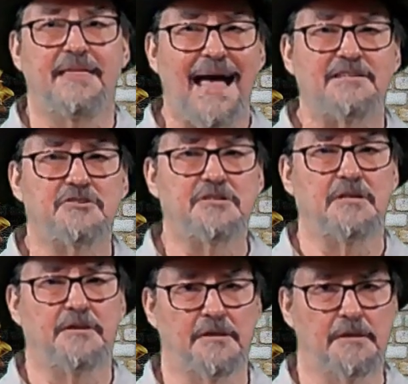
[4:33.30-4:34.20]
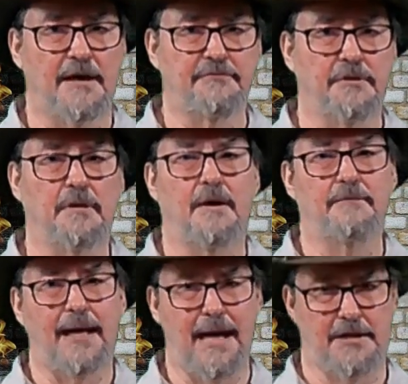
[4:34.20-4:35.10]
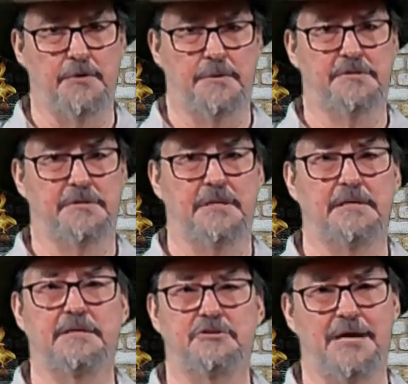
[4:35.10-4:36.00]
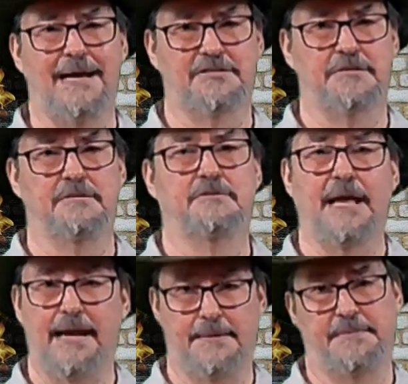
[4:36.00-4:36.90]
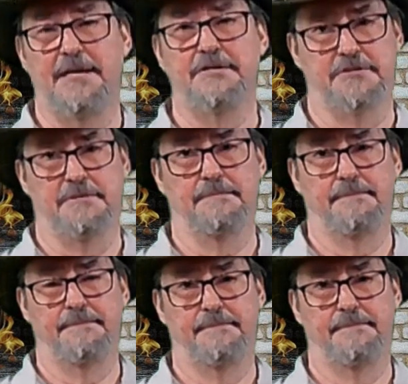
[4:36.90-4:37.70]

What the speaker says: That's the level of accuracy in Jackson's adaptation.